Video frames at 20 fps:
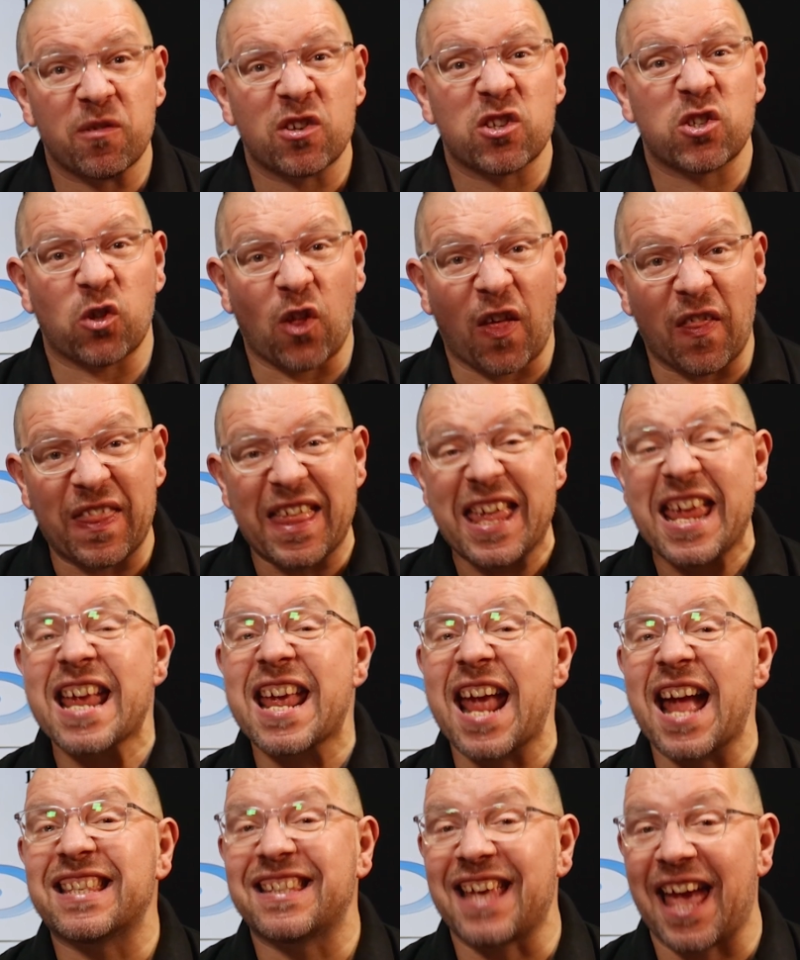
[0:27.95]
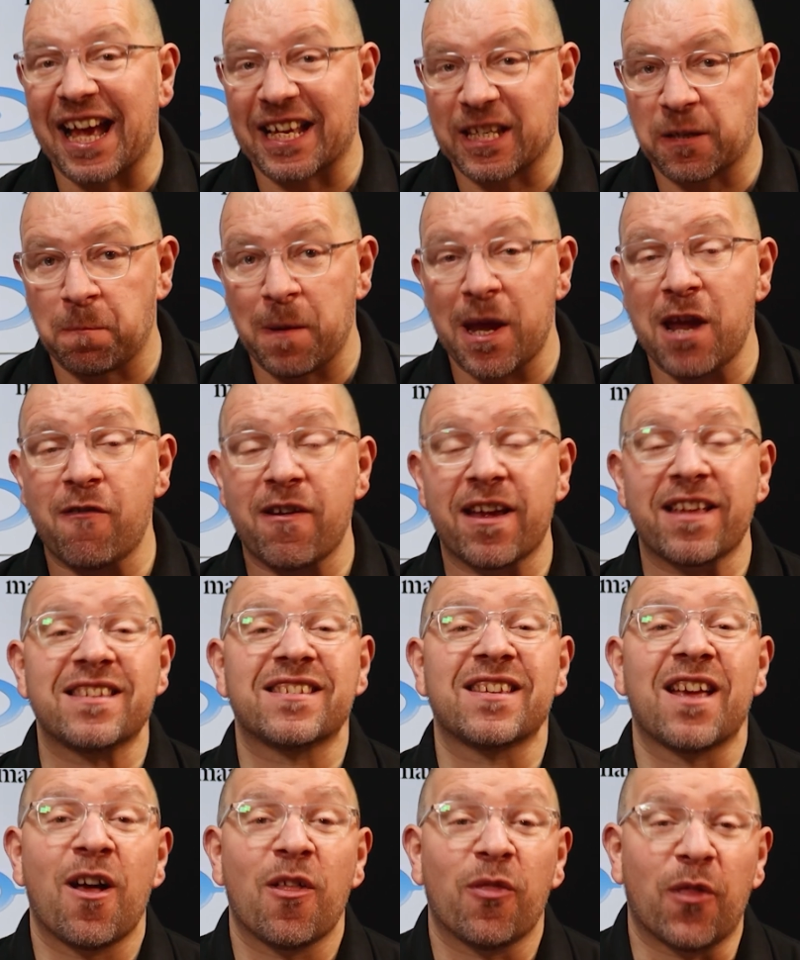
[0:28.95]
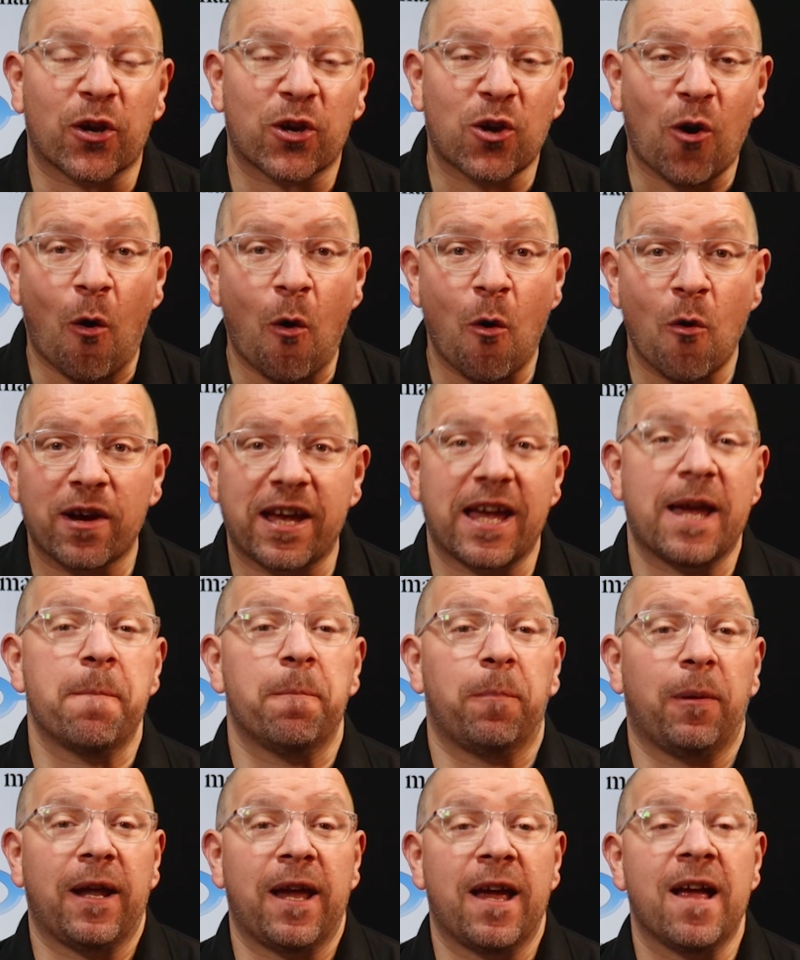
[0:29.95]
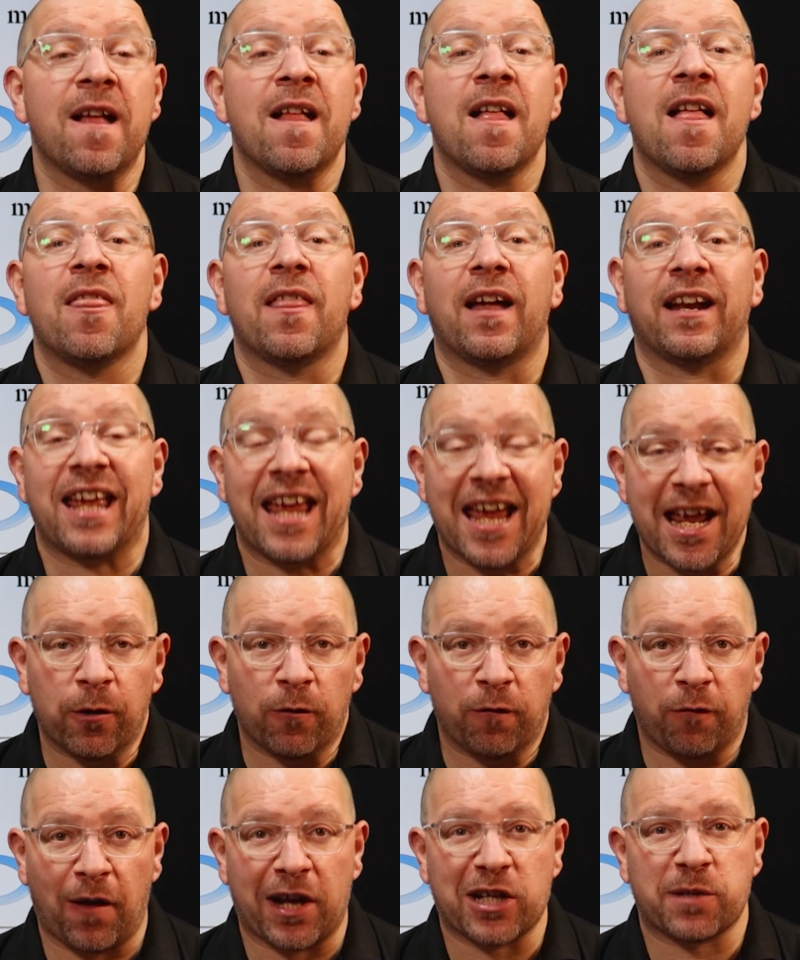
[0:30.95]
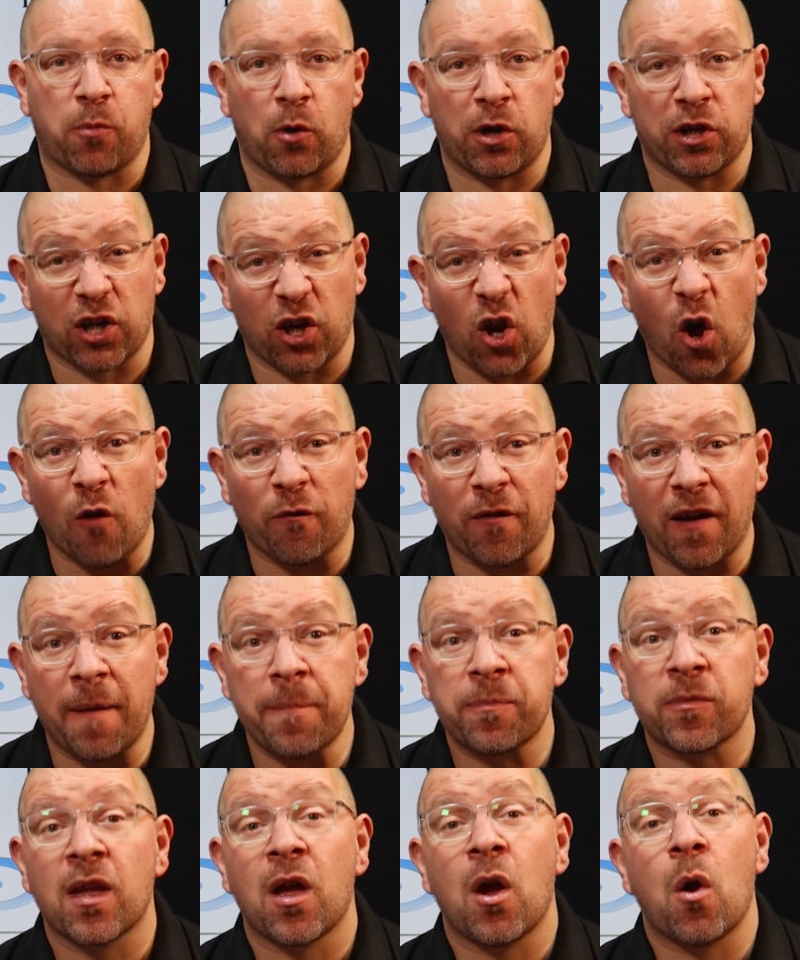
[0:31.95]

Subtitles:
so that they get to experience the core gameplay that Halo Flashpoint can offer